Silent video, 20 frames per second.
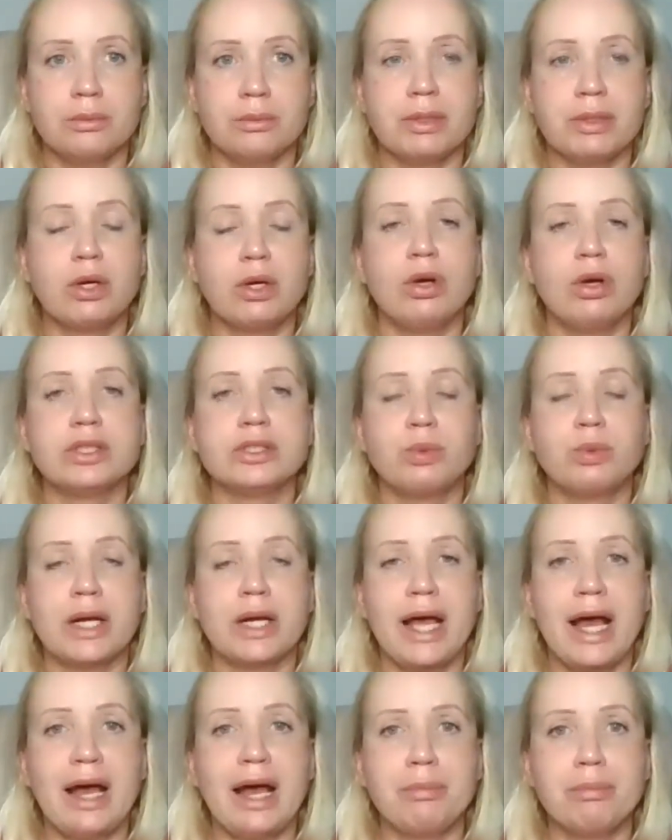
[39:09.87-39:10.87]
Because
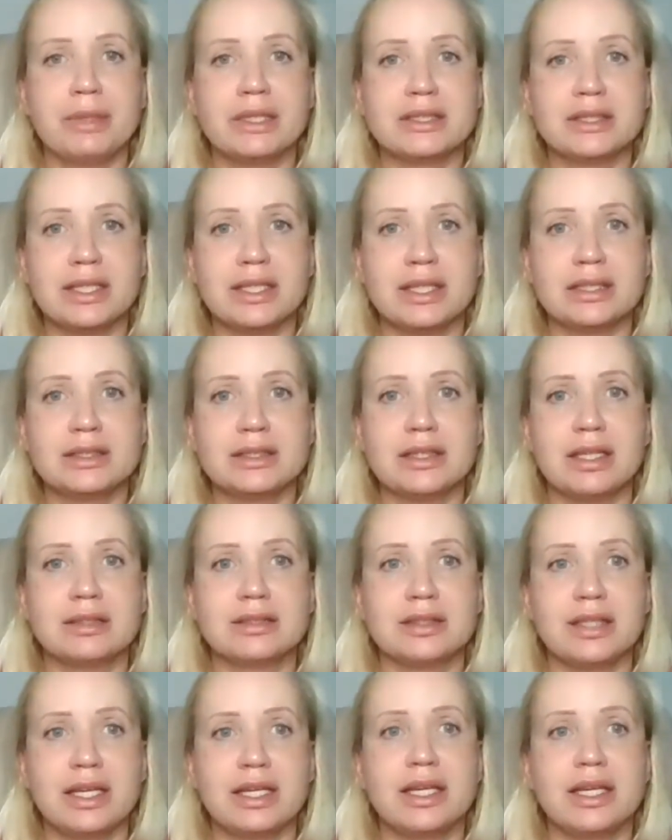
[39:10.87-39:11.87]
what happens is
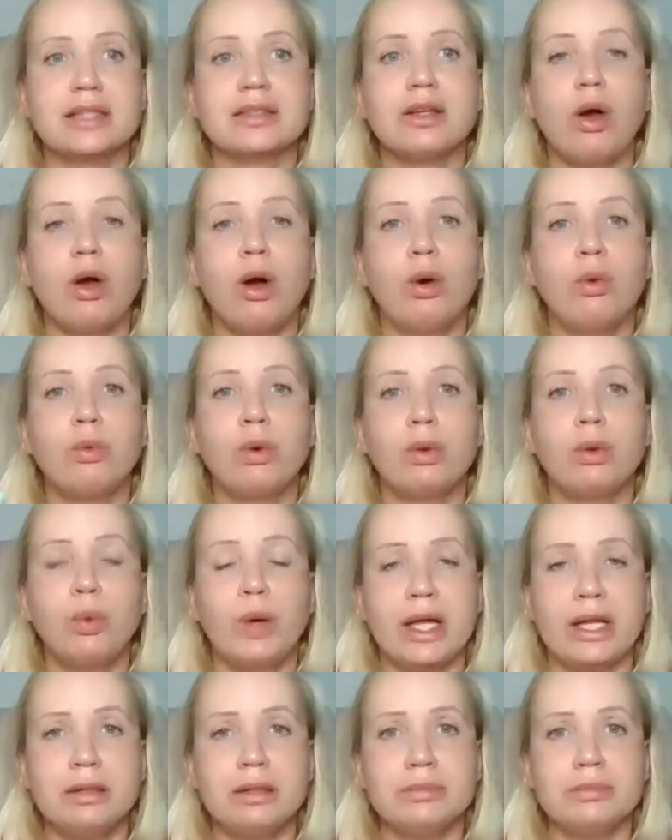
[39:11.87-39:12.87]
that they get
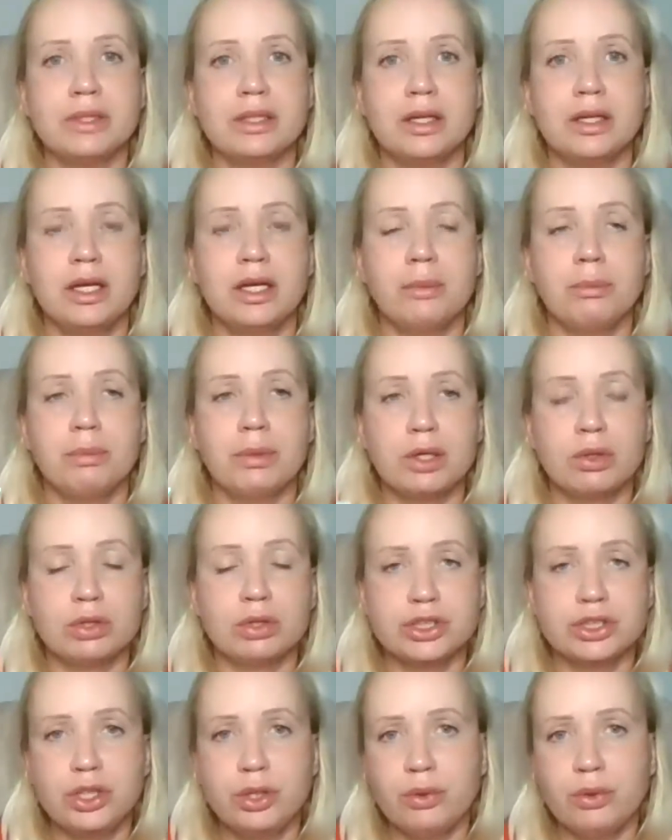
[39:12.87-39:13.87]
overwhelmed
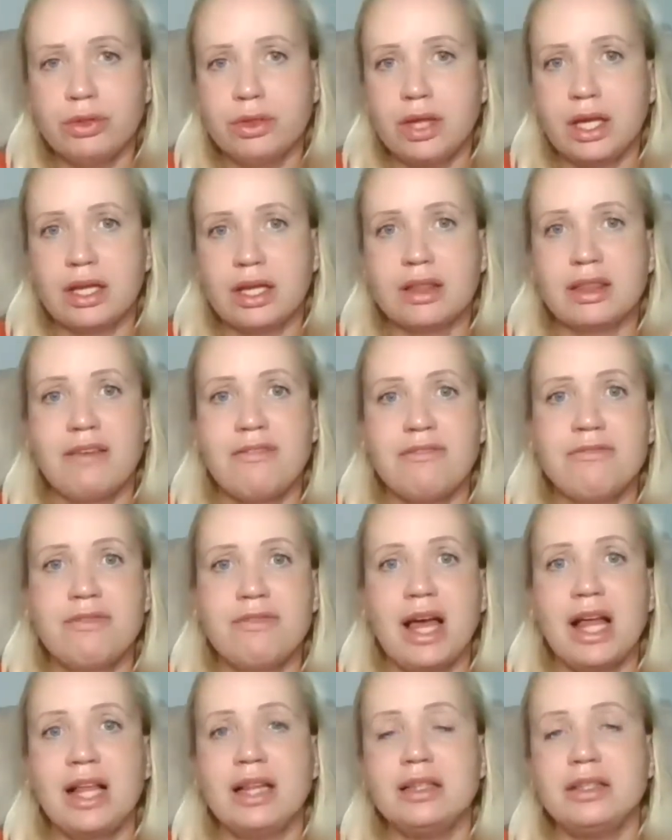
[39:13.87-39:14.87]
because you think the
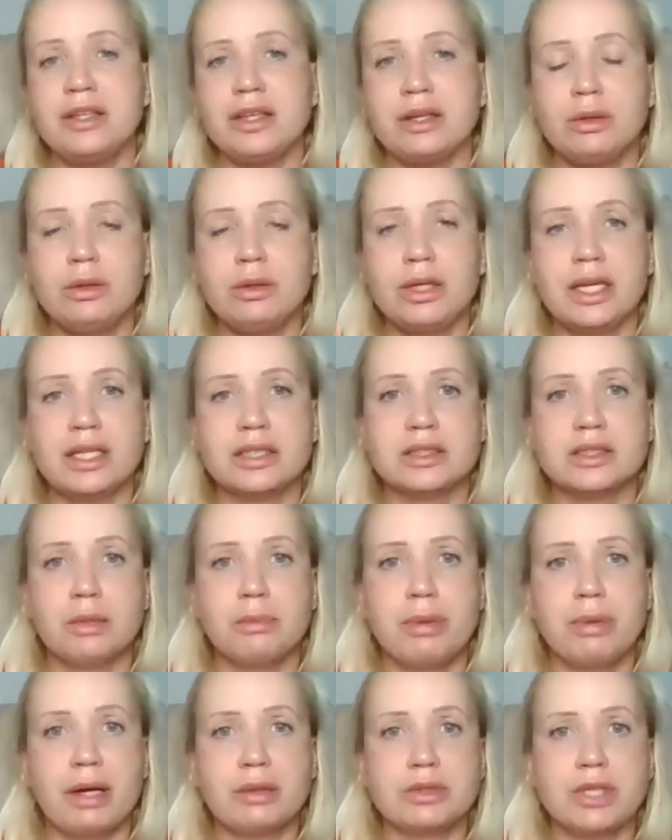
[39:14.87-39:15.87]
value is
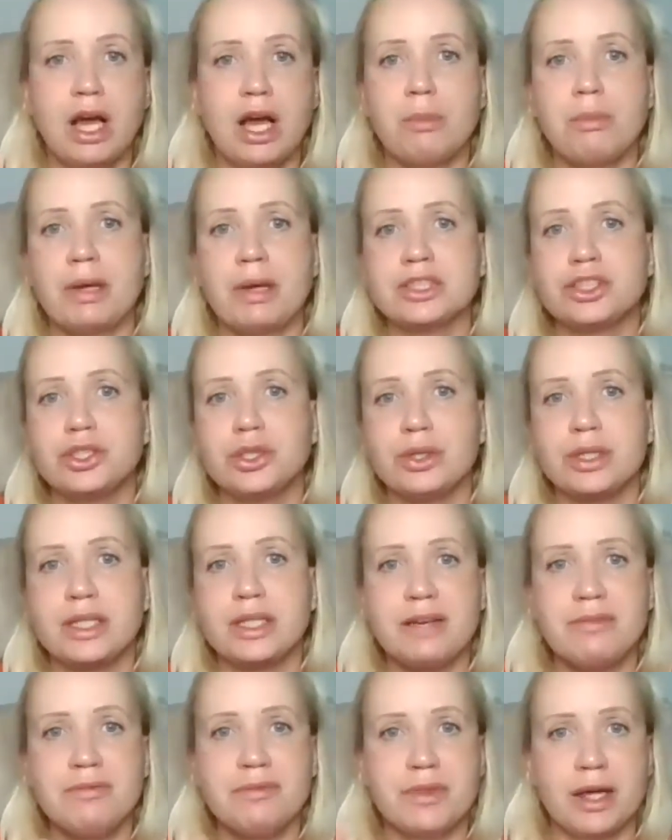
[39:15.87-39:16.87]
about how much you
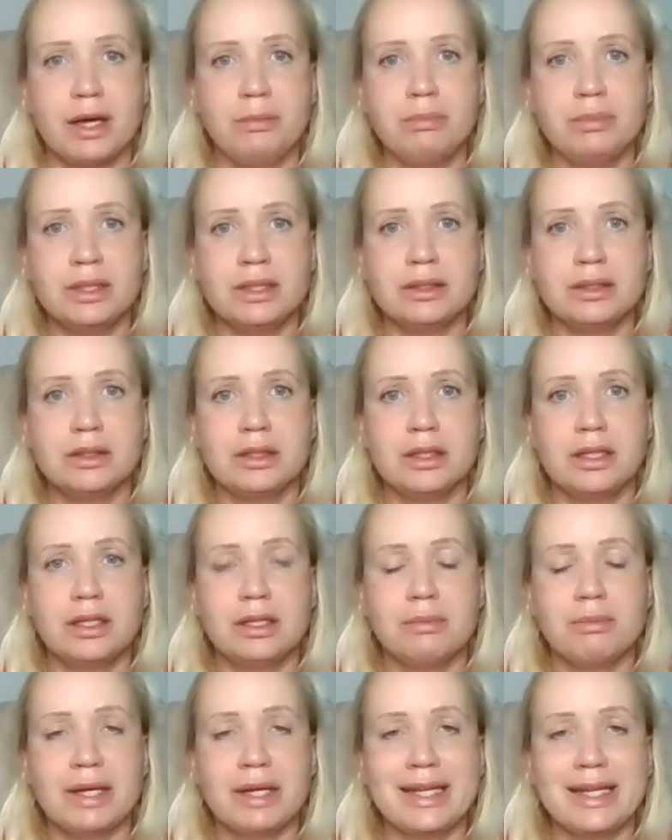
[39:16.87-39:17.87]
give them,
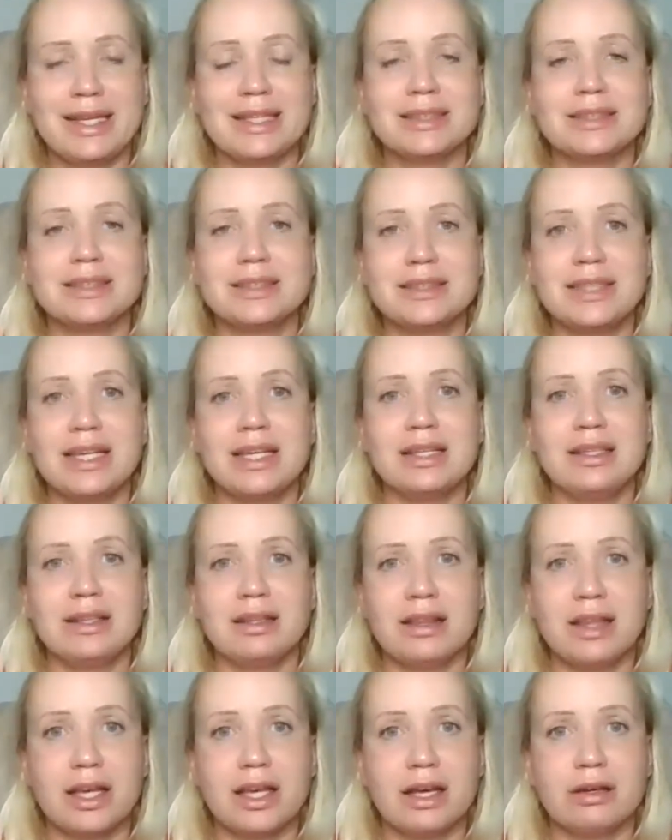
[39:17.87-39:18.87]
but instead
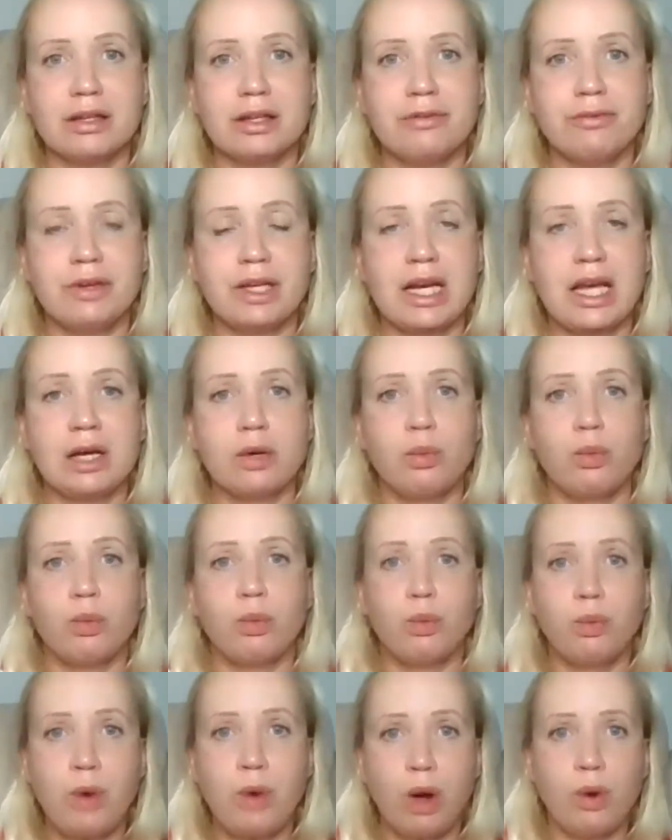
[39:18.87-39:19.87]
they're going to feel like,
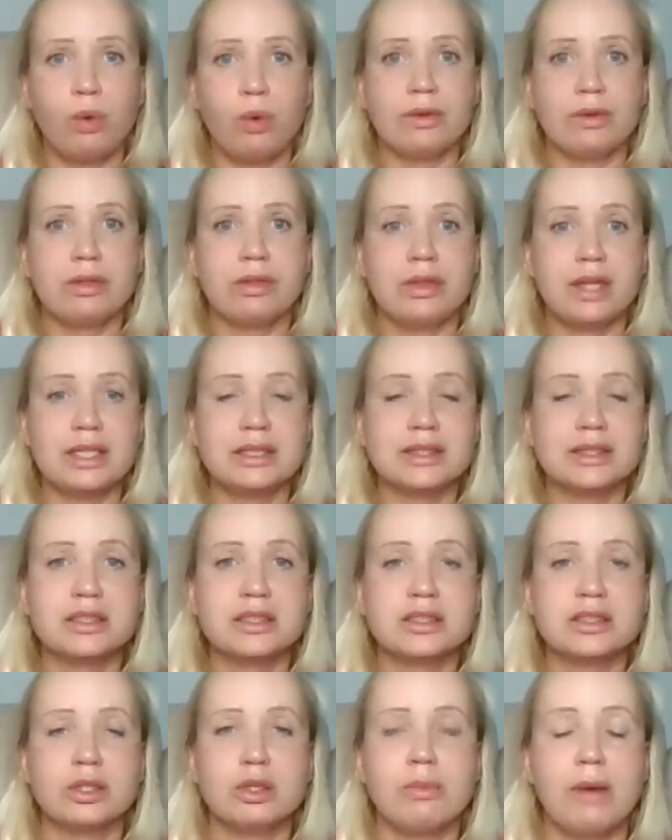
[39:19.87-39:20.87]
whoa, this
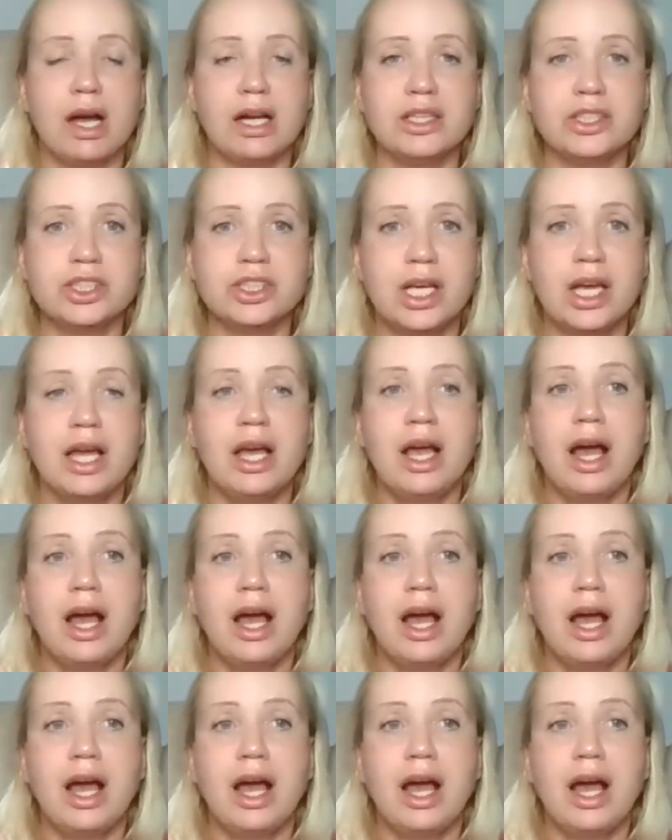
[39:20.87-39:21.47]
is too much.